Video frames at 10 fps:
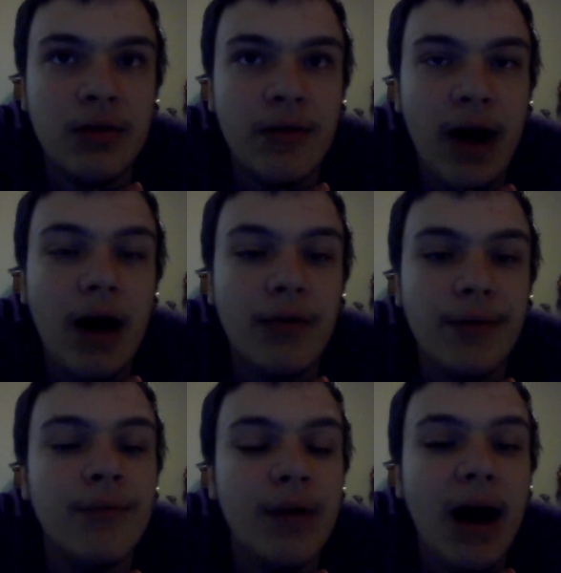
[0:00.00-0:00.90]

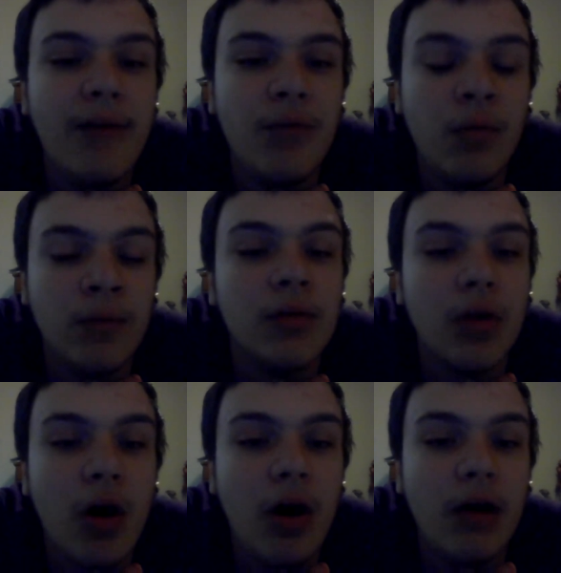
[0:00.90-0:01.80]
how
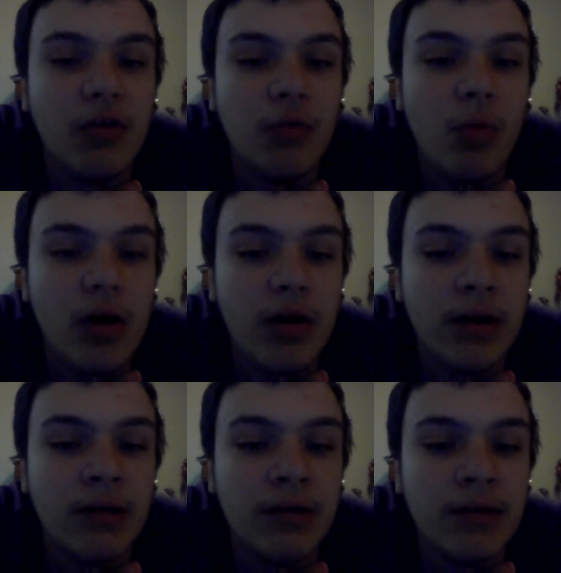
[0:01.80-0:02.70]
laws
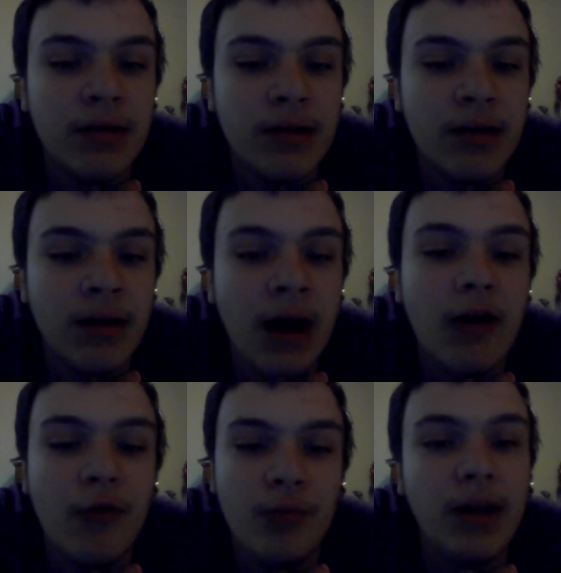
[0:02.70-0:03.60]
work,
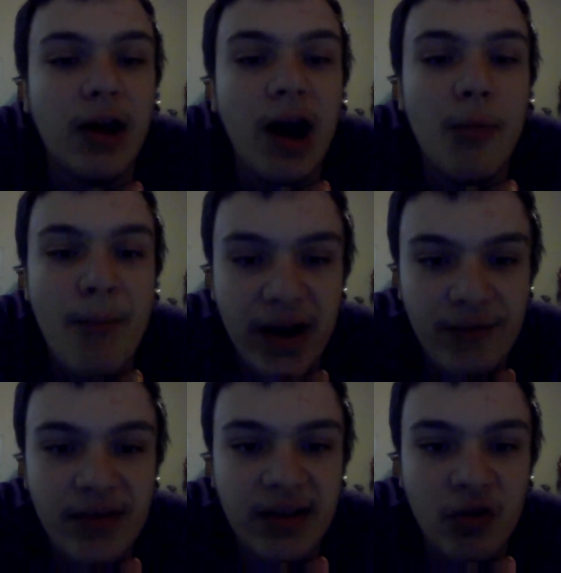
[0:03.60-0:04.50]
how
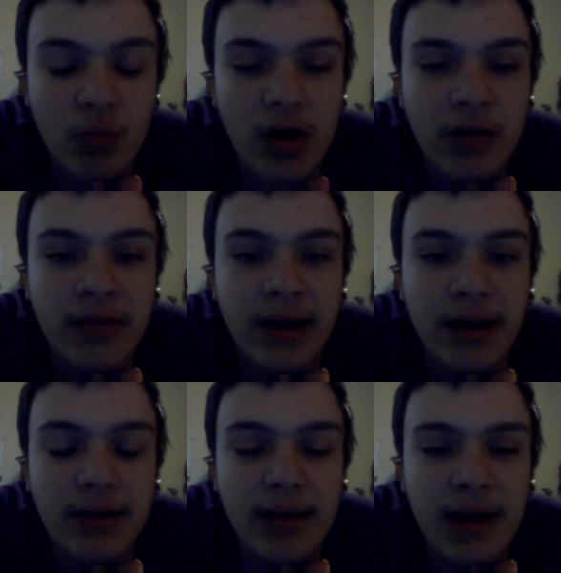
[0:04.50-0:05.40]
metaphysics works.
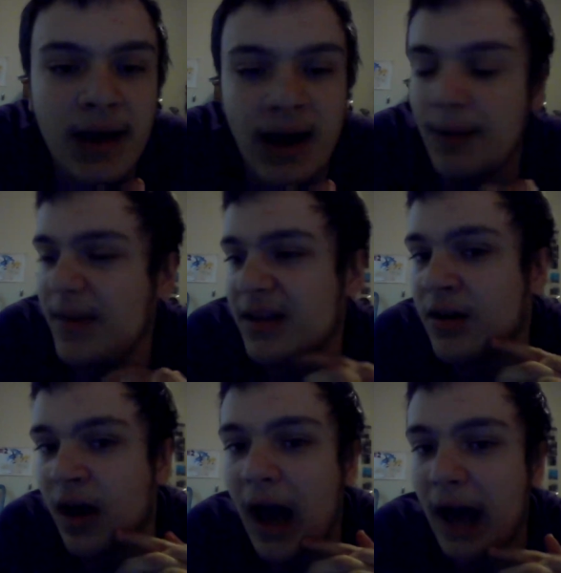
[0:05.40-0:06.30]
And I mean,
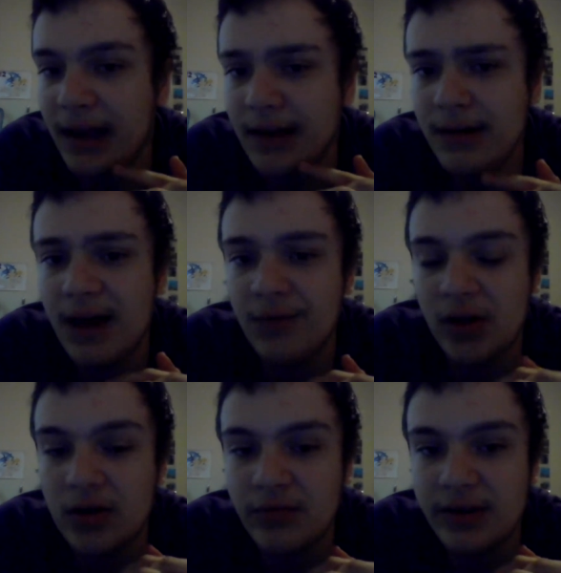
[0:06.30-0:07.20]
I have
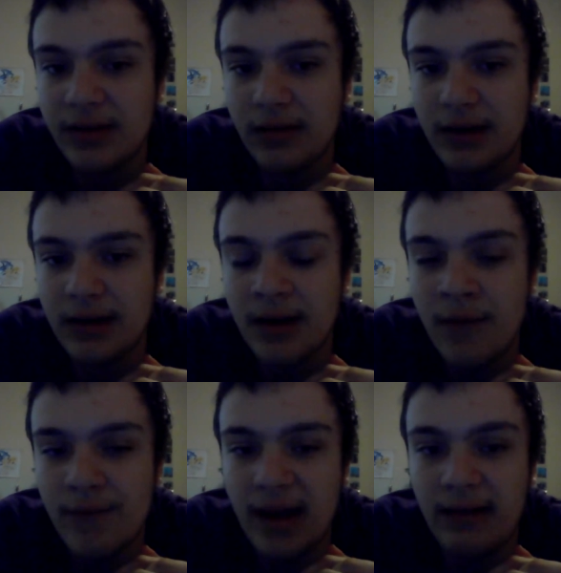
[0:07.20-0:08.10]
learned recently
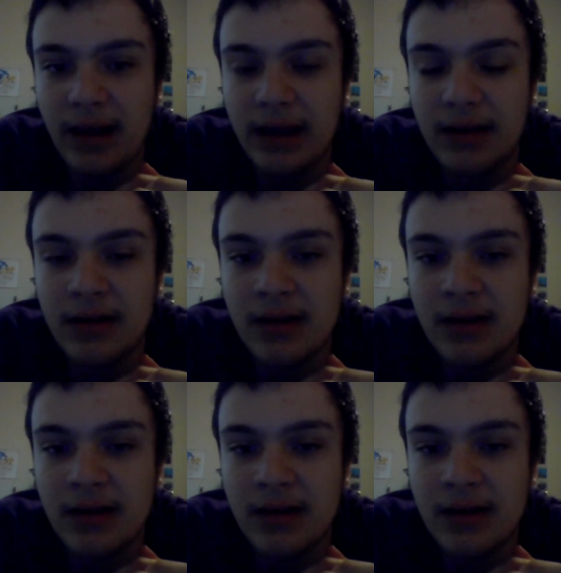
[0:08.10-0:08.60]
that like